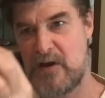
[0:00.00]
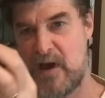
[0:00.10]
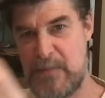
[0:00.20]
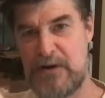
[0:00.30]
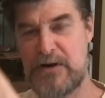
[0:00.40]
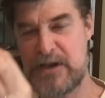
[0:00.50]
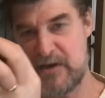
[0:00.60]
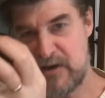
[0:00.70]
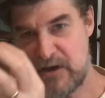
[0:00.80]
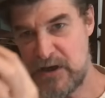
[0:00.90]

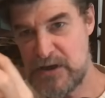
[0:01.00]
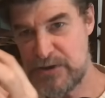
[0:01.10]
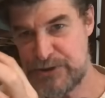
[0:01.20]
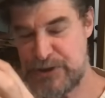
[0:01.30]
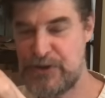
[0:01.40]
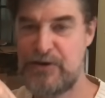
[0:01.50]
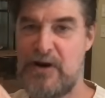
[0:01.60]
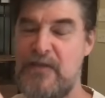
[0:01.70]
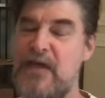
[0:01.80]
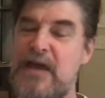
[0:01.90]
American
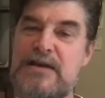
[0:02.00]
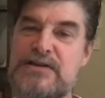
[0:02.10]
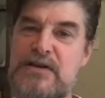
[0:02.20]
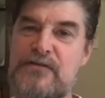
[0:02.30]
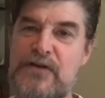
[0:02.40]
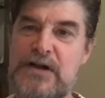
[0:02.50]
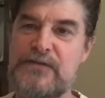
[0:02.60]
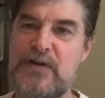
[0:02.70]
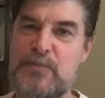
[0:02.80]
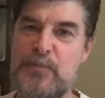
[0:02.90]
culture that is
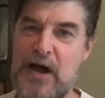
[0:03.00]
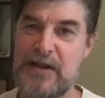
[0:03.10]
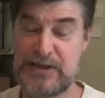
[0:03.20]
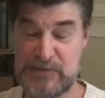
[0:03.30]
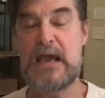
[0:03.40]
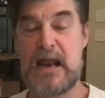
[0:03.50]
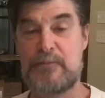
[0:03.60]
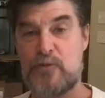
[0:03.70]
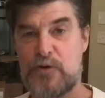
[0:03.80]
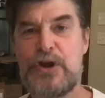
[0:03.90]
involved in politics. And
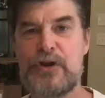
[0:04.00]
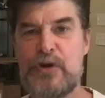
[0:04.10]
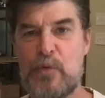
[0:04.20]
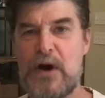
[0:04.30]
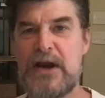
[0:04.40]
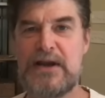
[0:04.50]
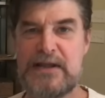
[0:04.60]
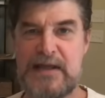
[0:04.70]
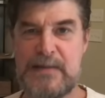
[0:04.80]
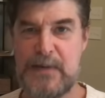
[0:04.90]
I'm really wanting to
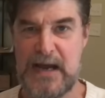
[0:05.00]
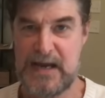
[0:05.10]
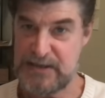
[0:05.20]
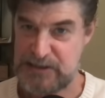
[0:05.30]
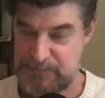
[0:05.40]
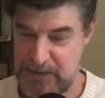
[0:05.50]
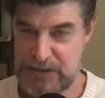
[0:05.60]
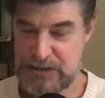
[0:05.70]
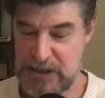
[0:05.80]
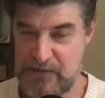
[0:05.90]
keep an eye,
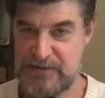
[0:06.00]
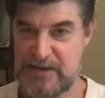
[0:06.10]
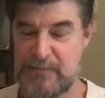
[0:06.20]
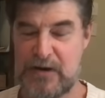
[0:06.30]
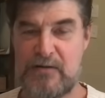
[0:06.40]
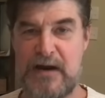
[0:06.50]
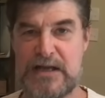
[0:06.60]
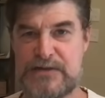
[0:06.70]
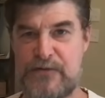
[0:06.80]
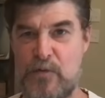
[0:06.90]
especially on the
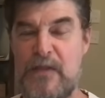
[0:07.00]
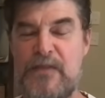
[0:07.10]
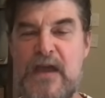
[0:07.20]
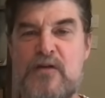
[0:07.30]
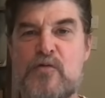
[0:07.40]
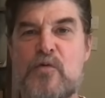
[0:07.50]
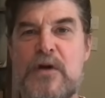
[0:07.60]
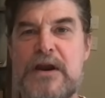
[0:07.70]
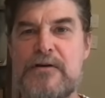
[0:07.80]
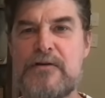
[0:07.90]
Democrats, for when they
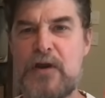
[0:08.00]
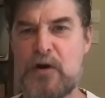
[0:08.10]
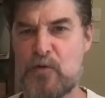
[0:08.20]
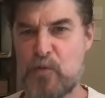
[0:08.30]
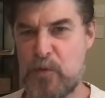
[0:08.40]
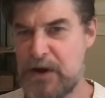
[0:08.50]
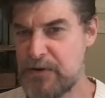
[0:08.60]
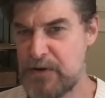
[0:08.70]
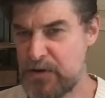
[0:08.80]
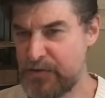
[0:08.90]
rear their
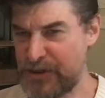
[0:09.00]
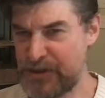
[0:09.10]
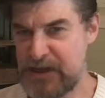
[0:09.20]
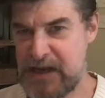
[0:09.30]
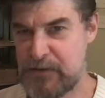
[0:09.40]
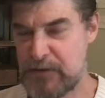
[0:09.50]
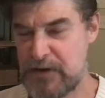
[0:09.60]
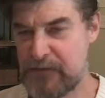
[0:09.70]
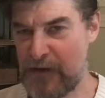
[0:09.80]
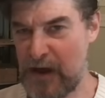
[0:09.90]
weirdo, secretive,